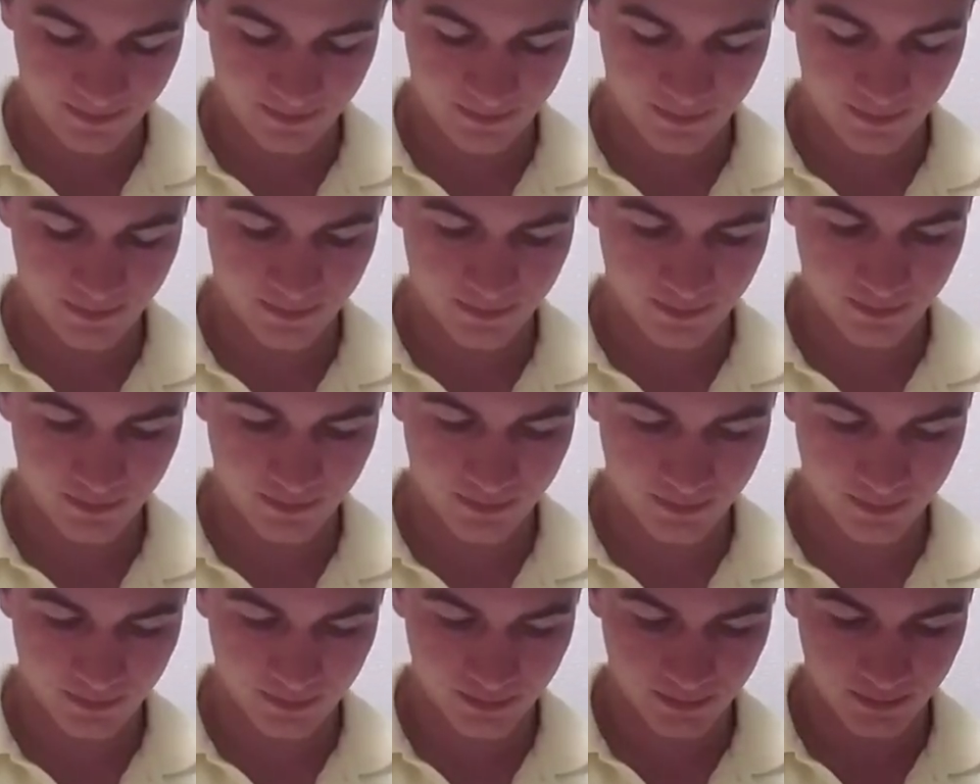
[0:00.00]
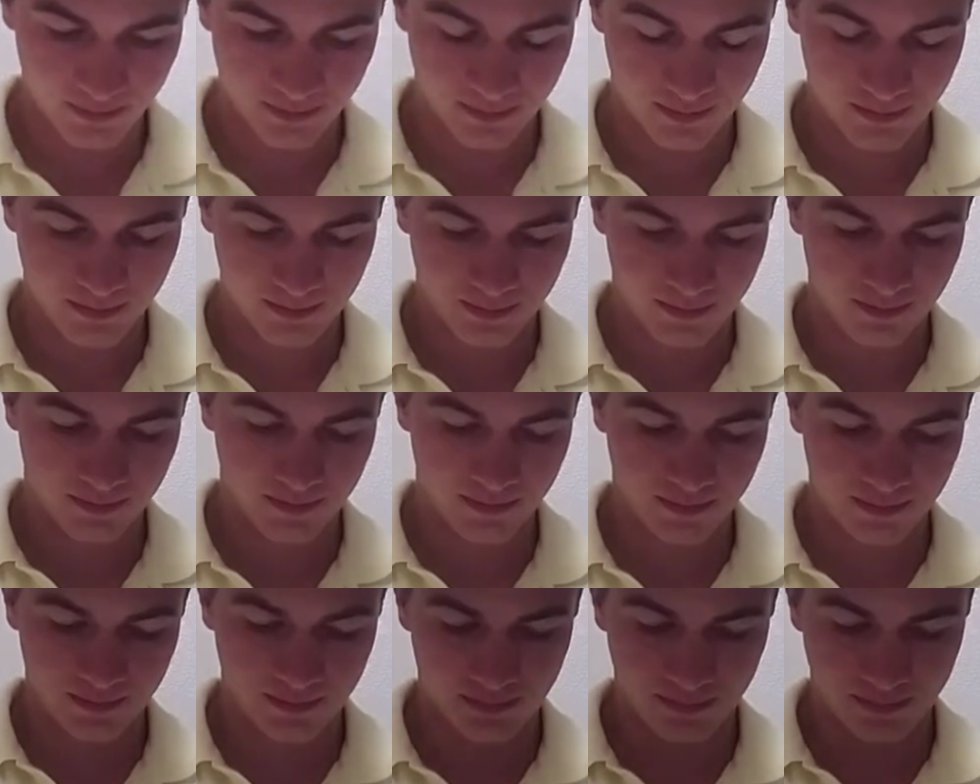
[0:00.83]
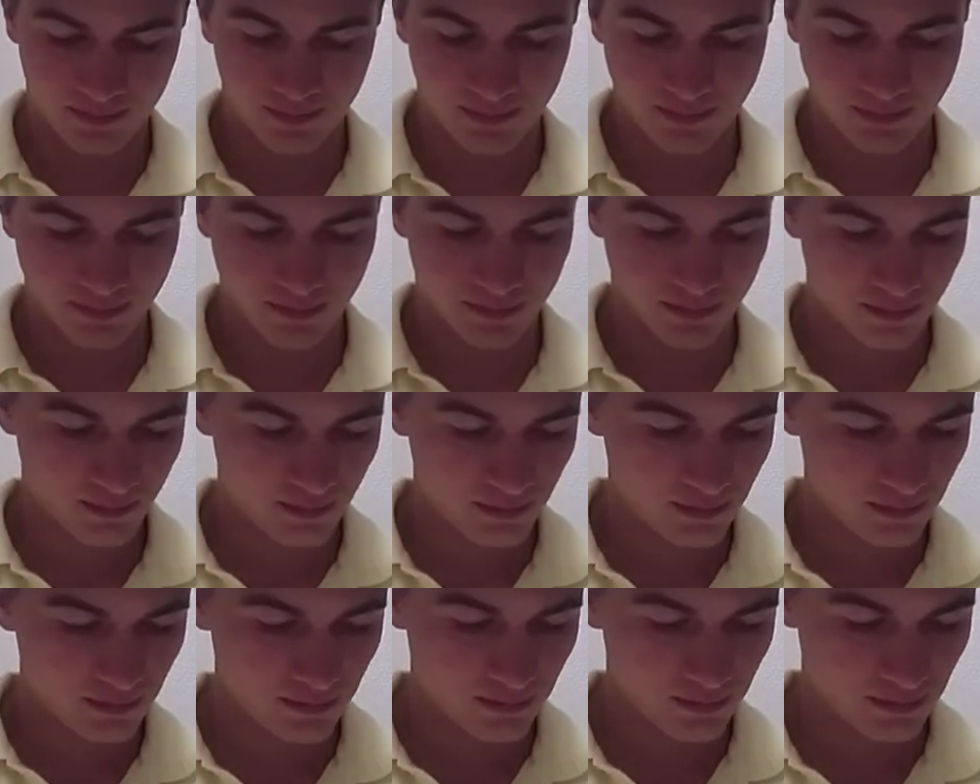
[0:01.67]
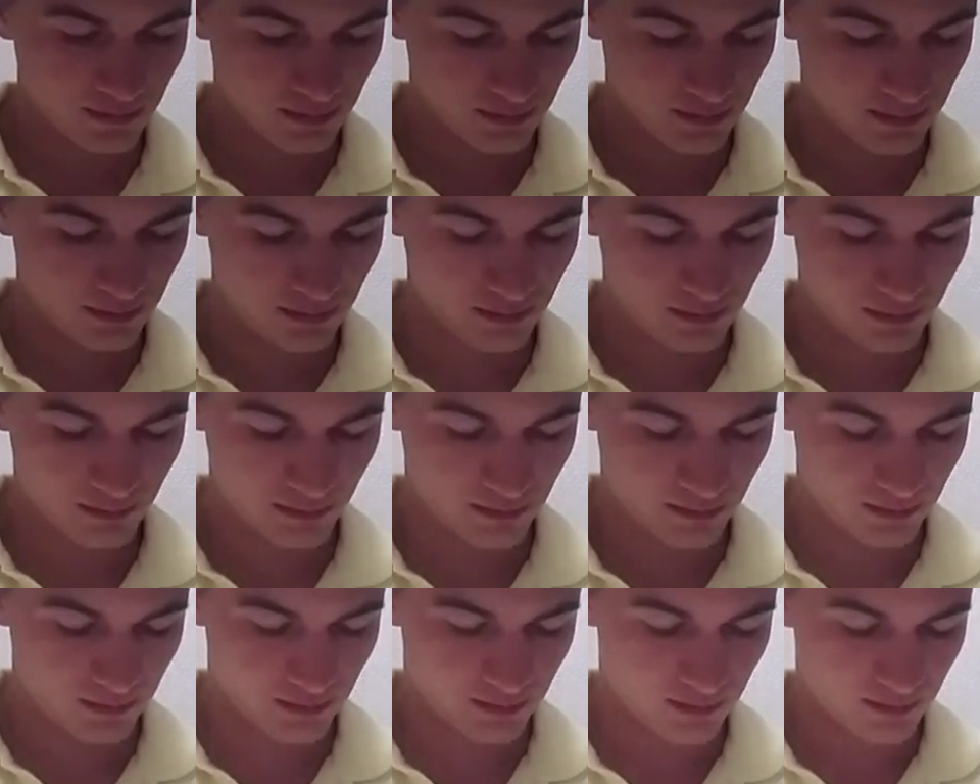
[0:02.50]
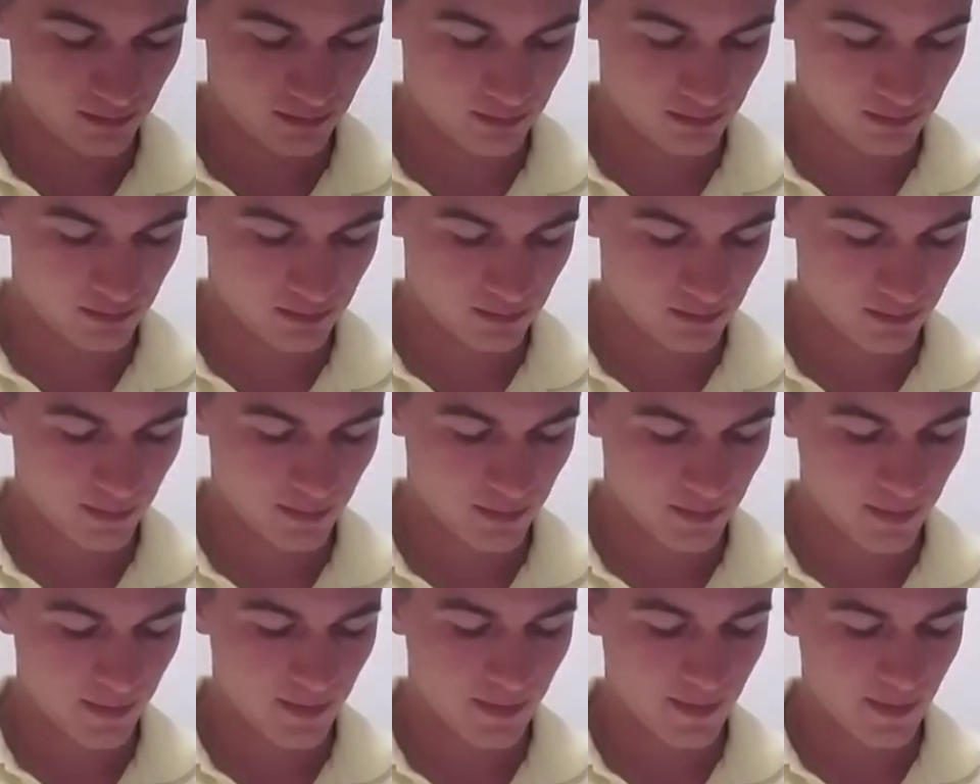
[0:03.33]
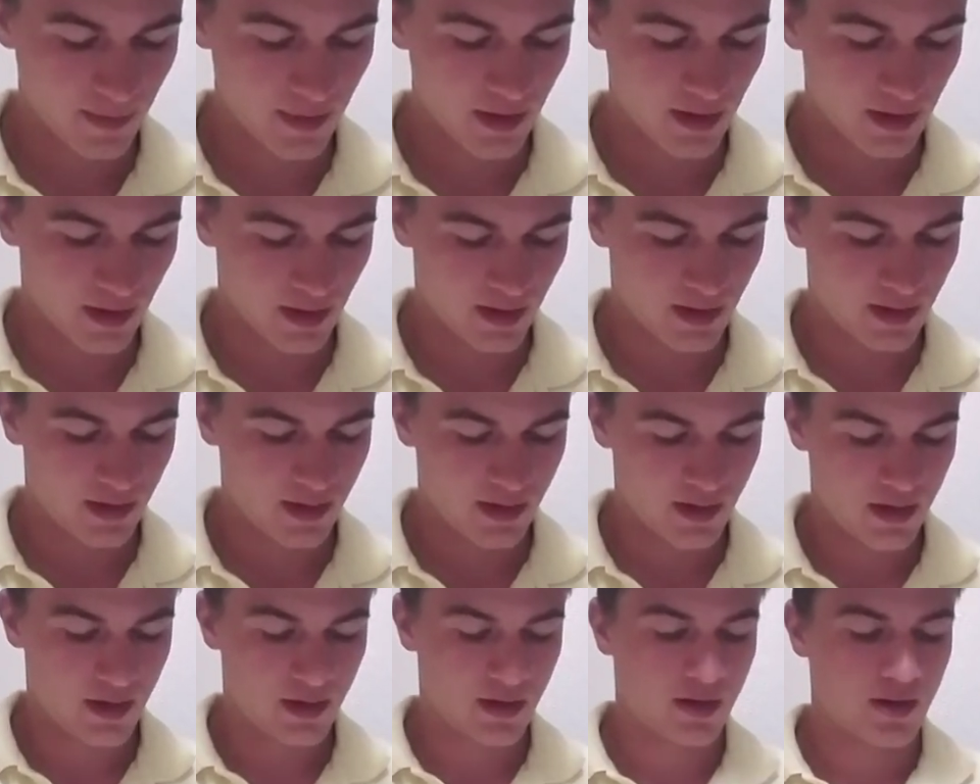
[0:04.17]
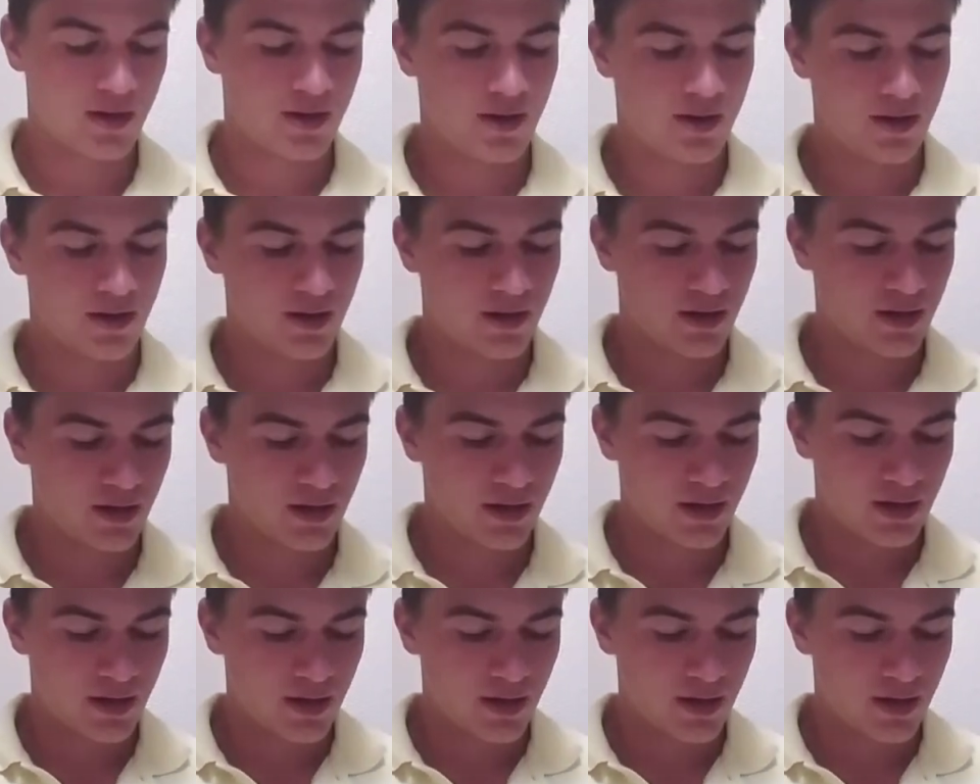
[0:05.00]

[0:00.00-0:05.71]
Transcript: Nothing is said.